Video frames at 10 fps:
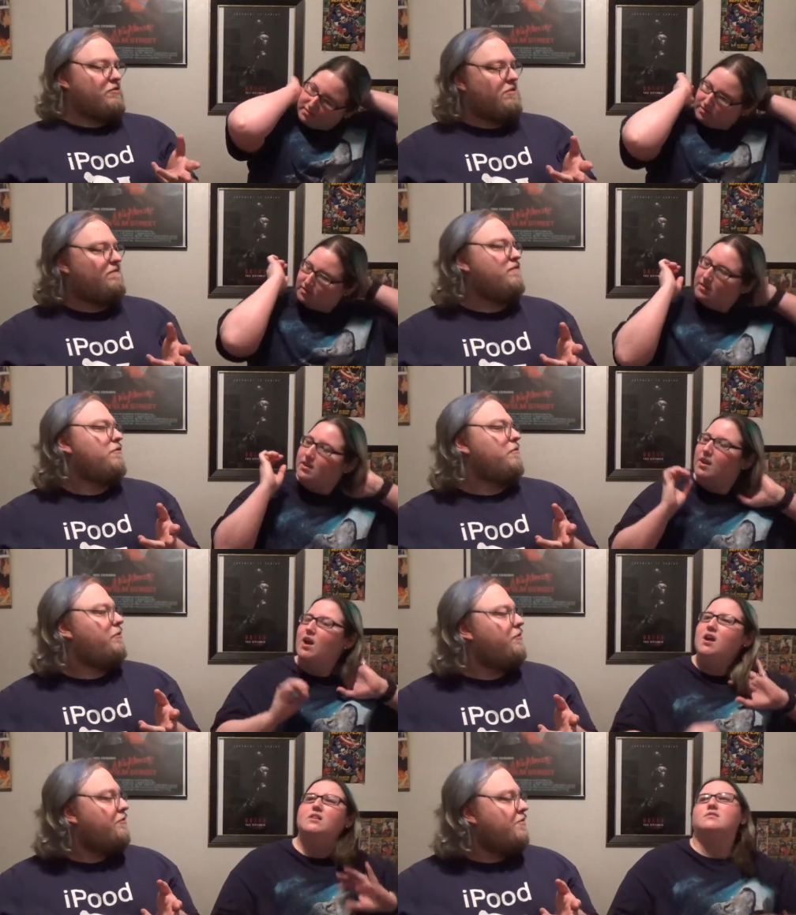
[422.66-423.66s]
Speaker 1: come forward,
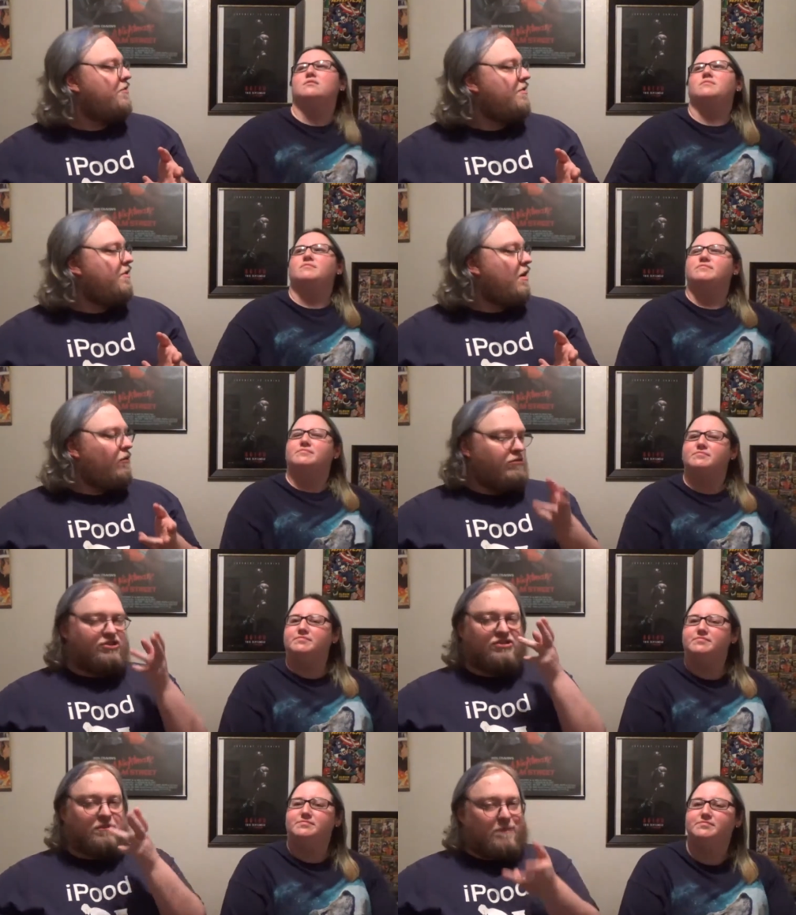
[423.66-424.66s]
which
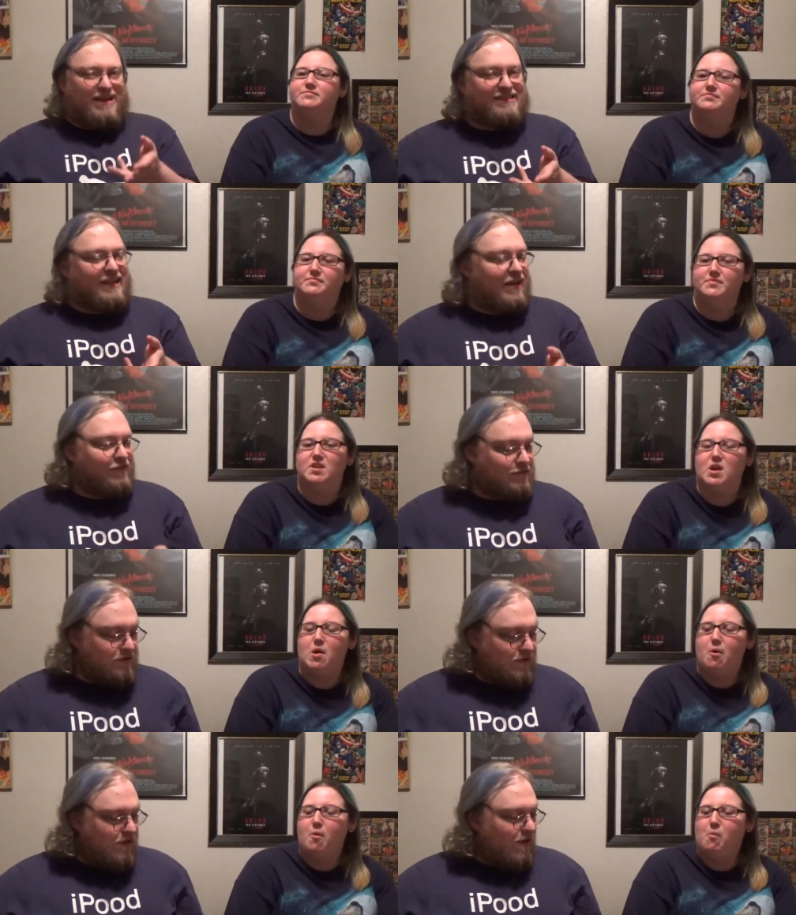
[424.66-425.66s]
is the best thing ever.
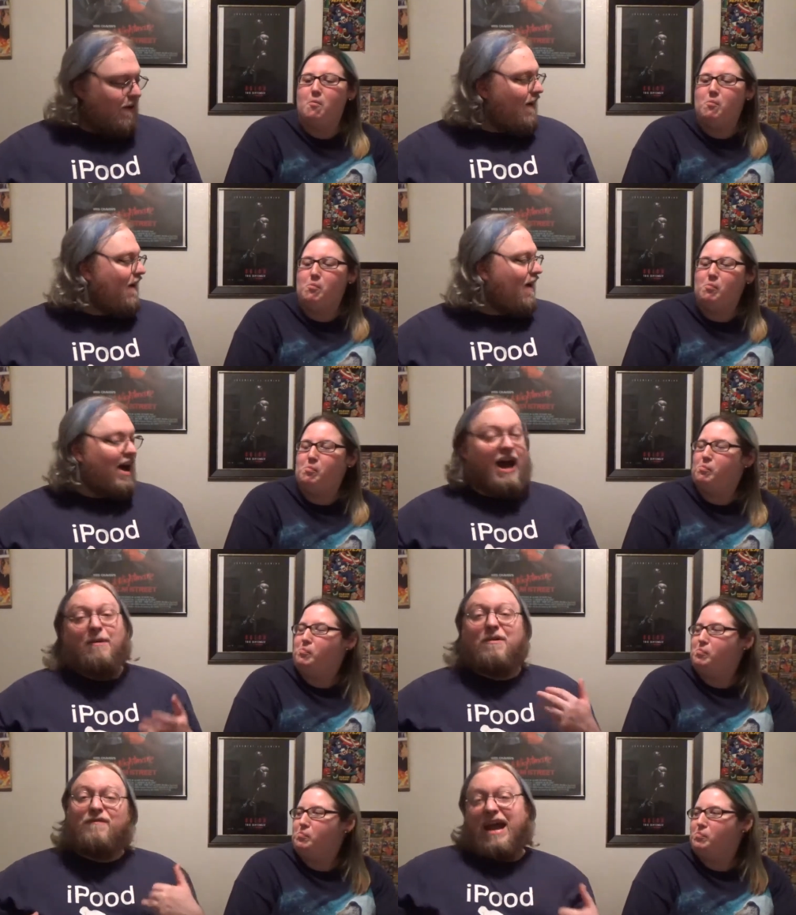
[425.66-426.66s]

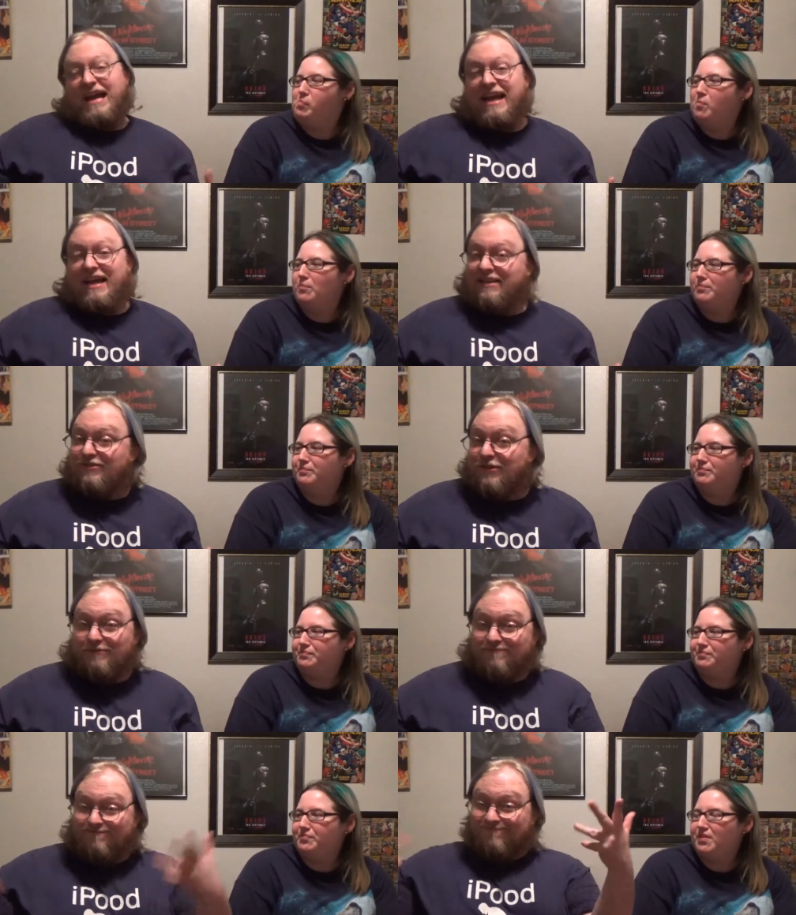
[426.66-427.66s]
I'm a fat guy, so.
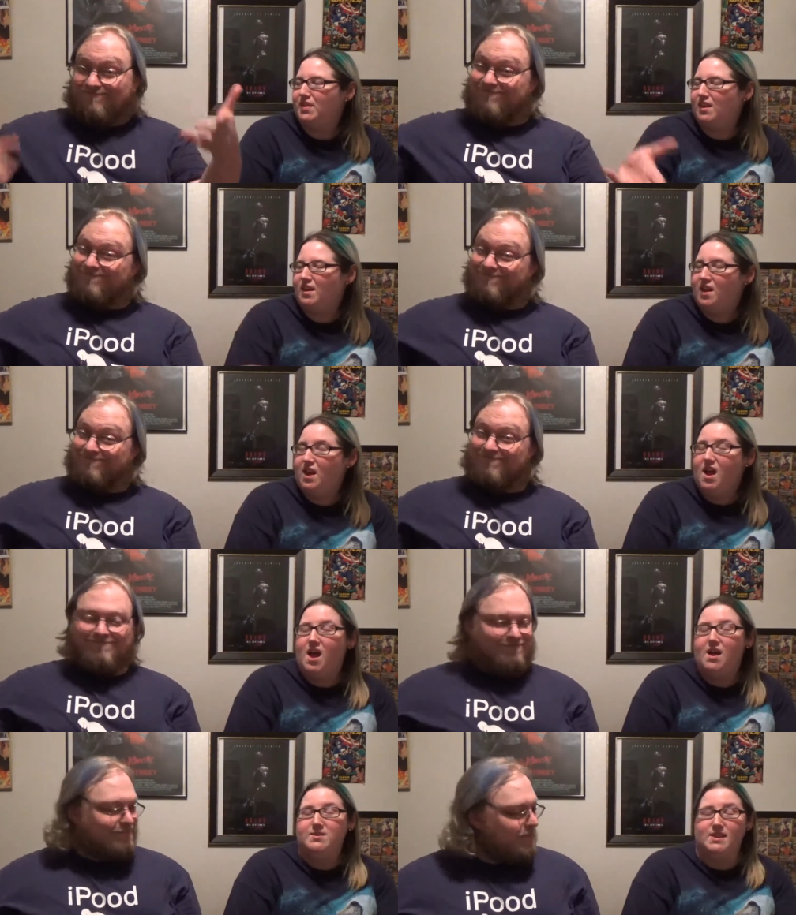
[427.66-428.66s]

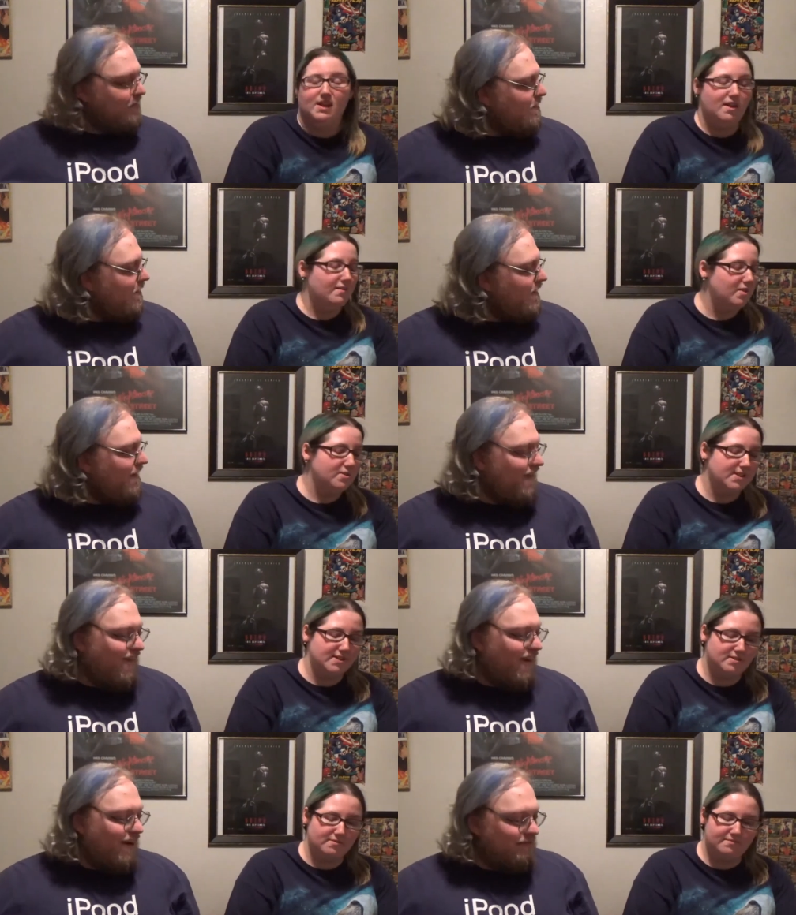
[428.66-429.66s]
Speaker 2: If you say
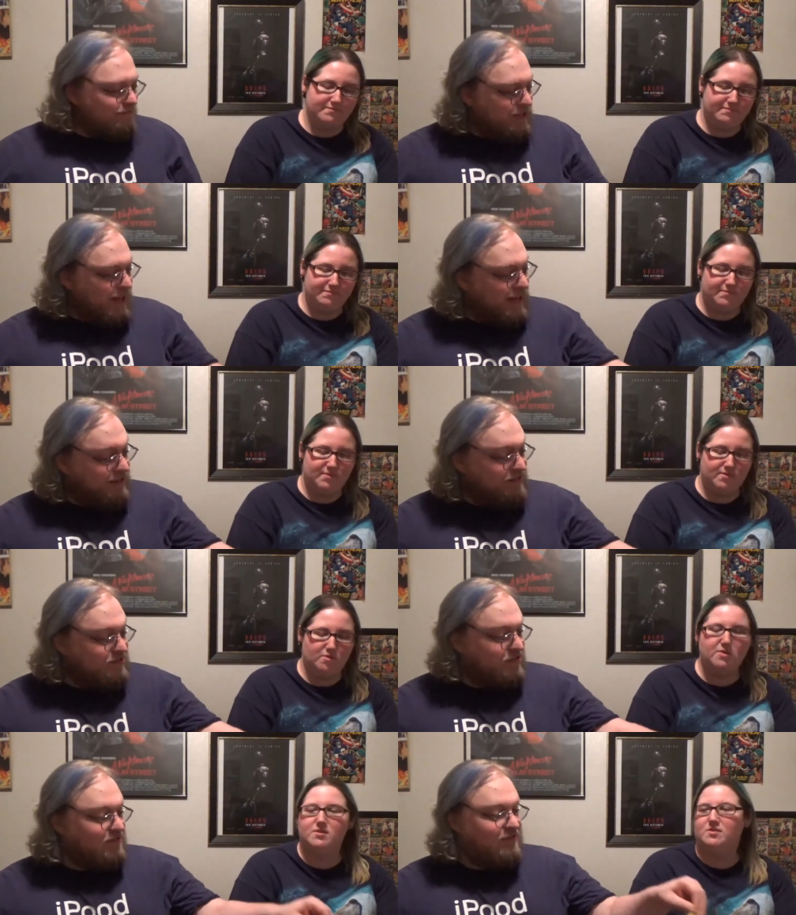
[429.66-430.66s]
so.
Speaker 1: Yeah, I know so.
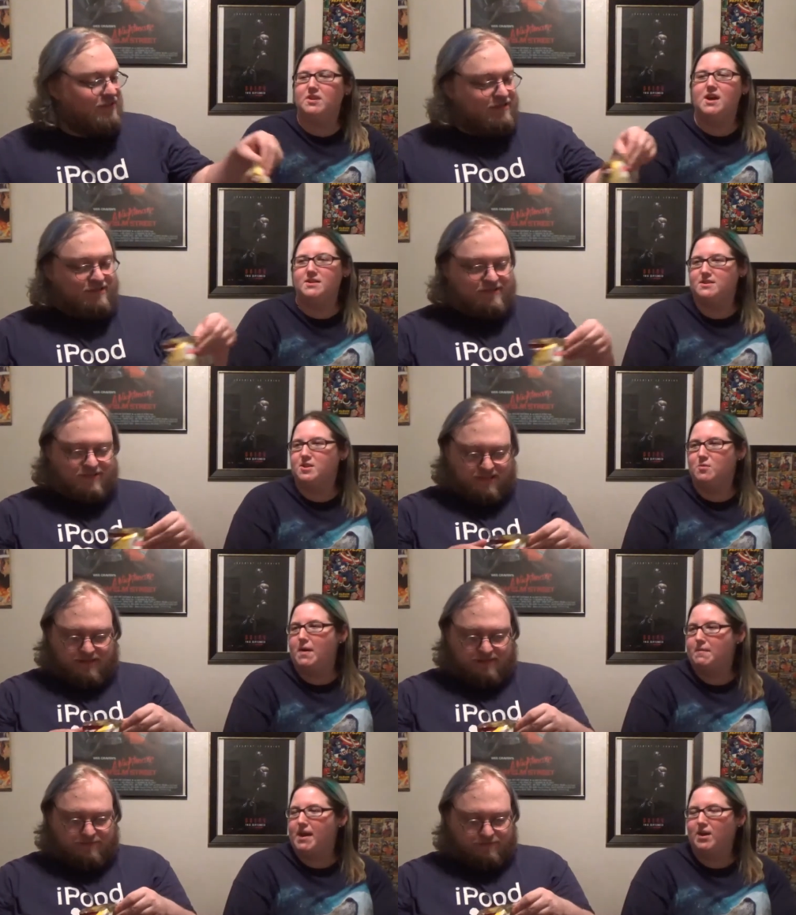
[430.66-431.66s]
Well,
Speaker 2: well not you
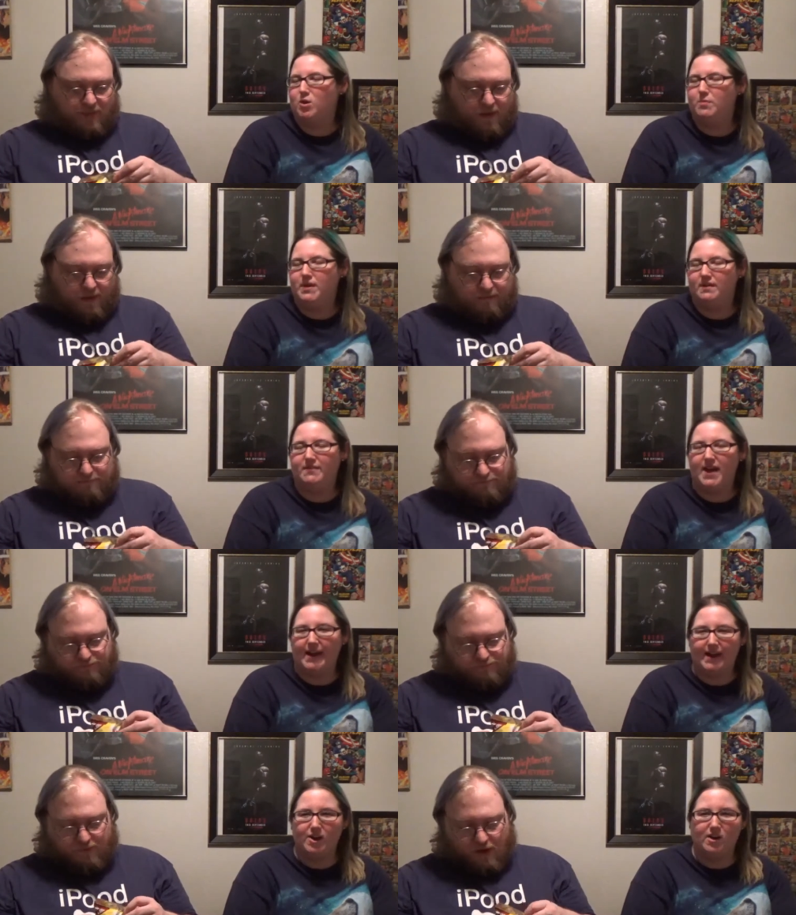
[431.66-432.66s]
by you being a fat
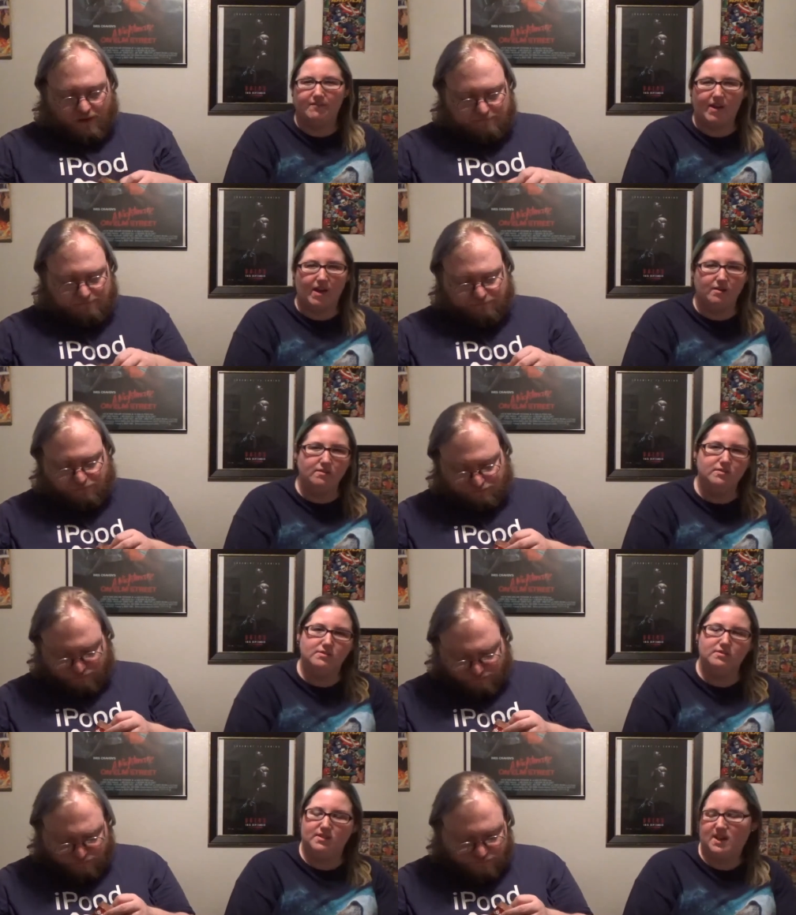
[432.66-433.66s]
guy. You're not fat.
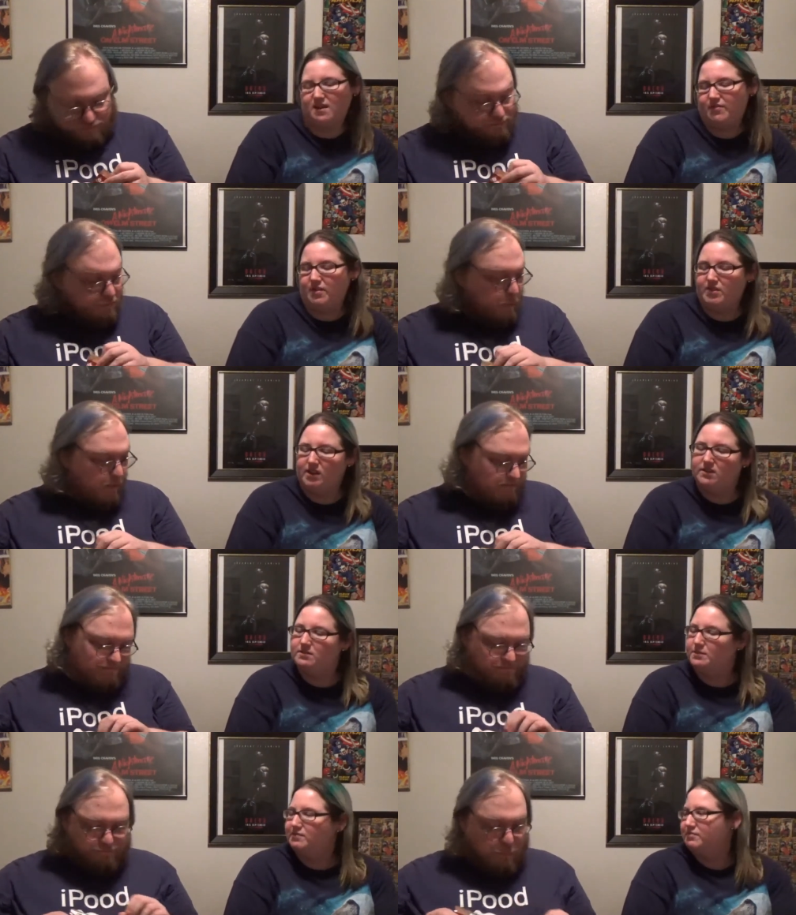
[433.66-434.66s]
It up
Speaker 1: you.